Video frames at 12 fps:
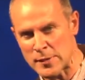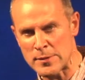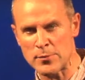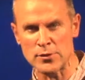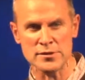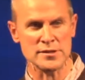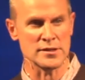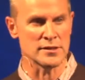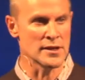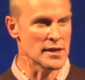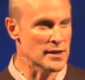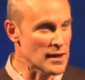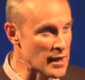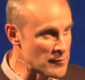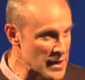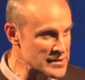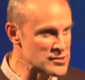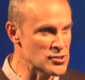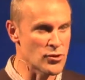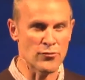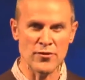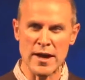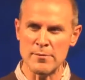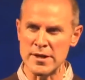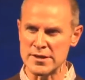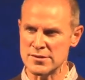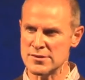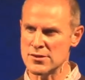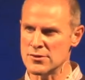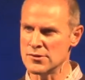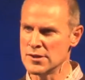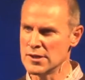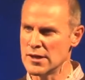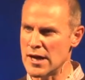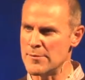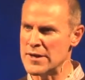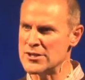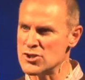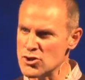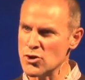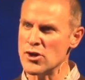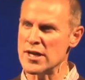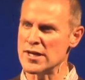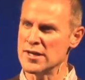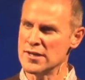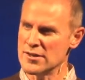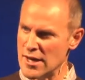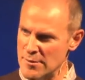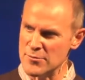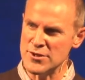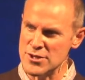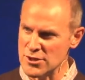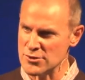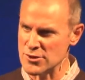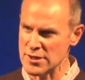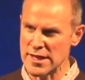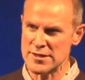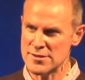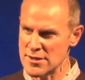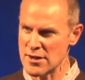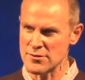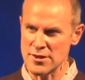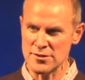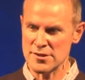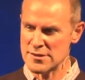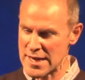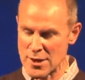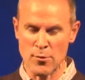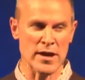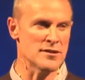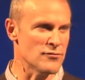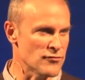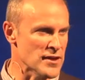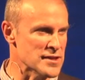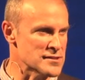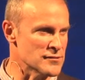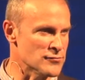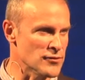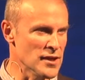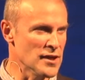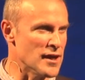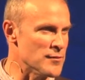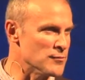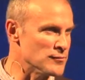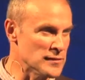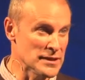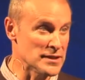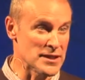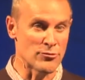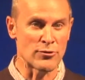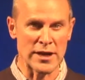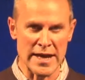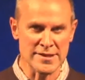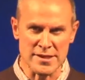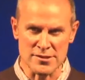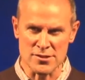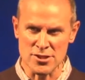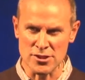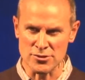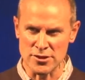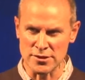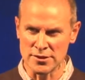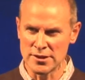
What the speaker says: people to into your families to enjoy the children, get to know, to take away the fears of relating to children.